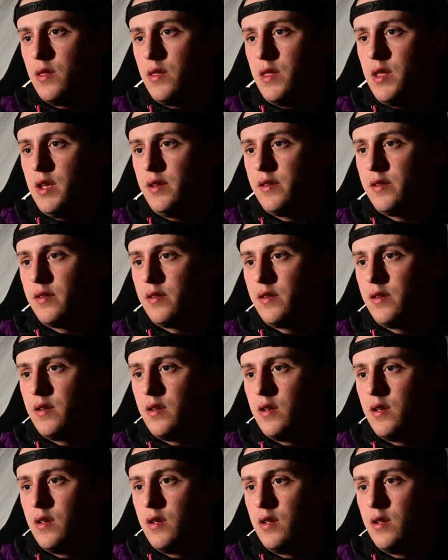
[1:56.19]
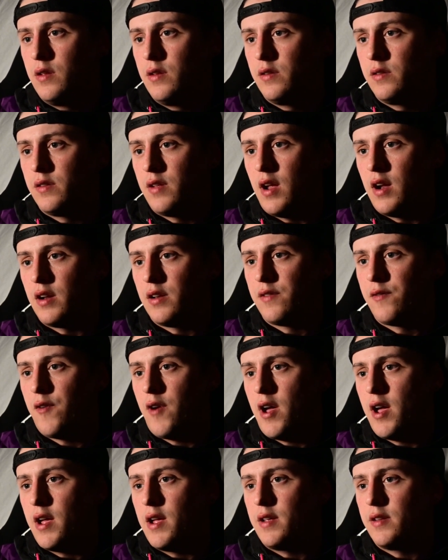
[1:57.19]
This
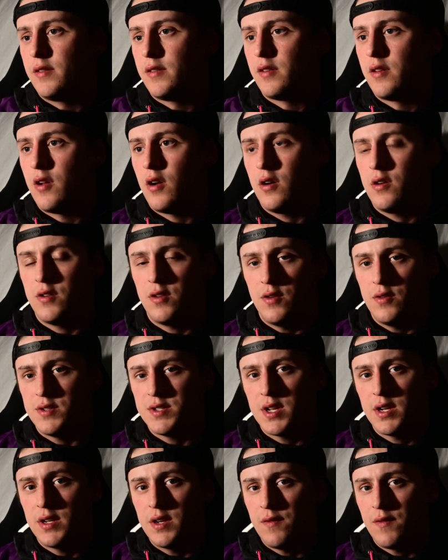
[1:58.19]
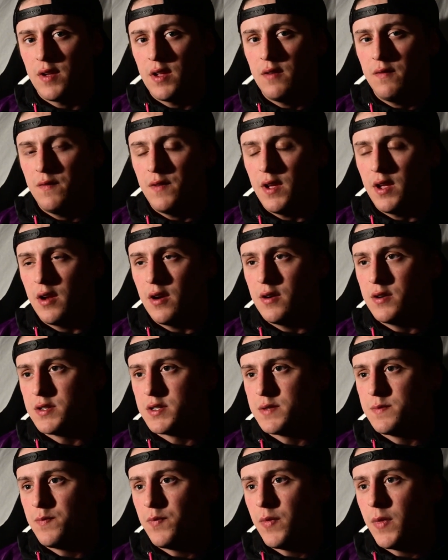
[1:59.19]
satisfies our two significant
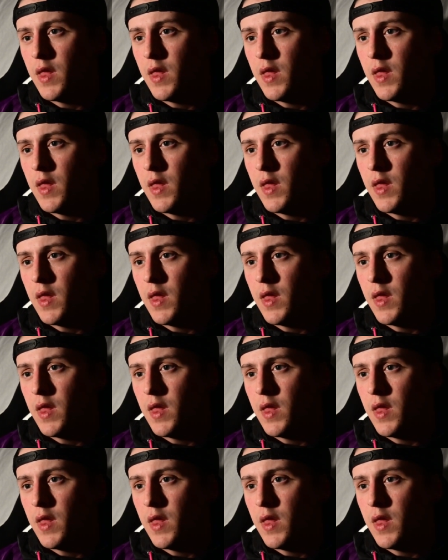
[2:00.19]
figures,